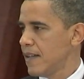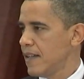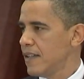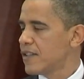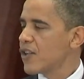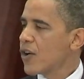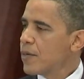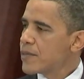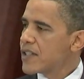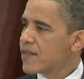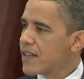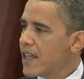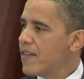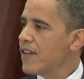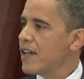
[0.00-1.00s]
in terms
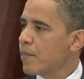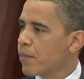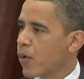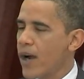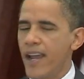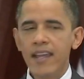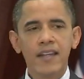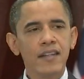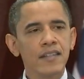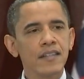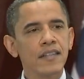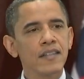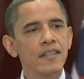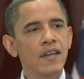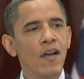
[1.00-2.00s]
of giving a break
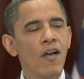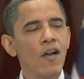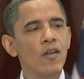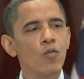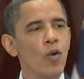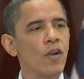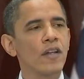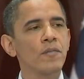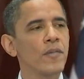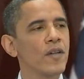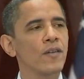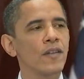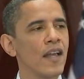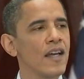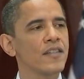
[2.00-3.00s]
to hard-working
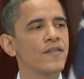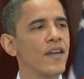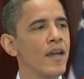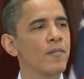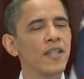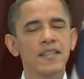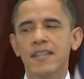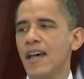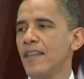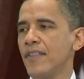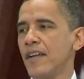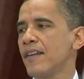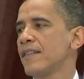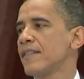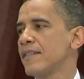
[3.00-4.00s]
middle-class families out
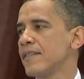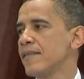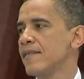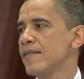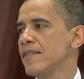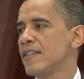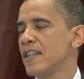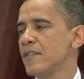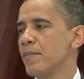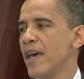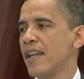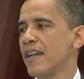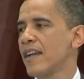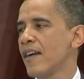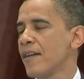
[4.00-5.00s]
there since
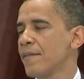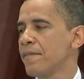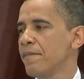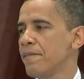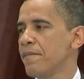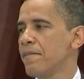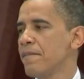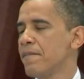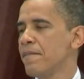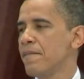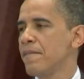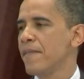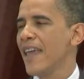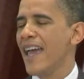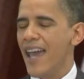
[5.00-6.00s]
Medicare?
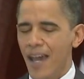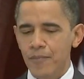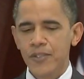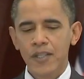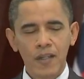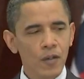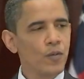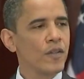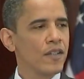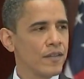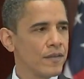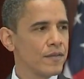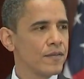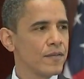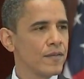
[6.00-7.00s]
Absolutely.
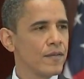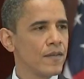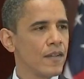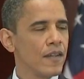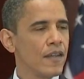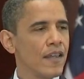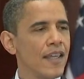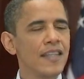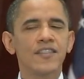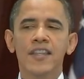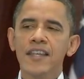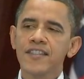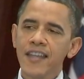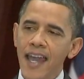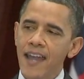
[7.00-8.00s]
Is
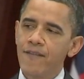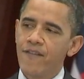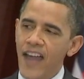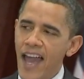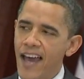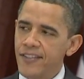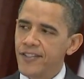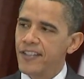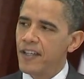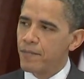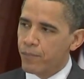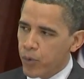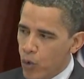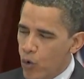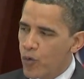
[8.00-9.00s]
this a vast
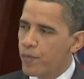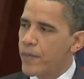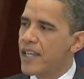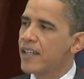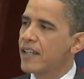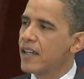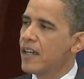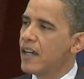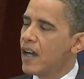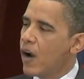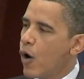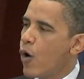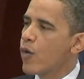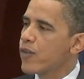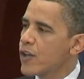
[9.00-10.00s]
improvement
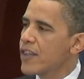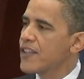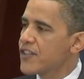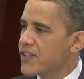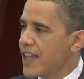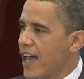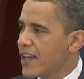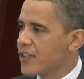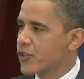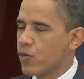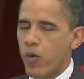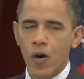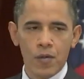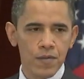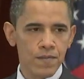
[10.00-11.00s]
over the status
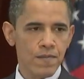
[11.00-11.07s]
quo?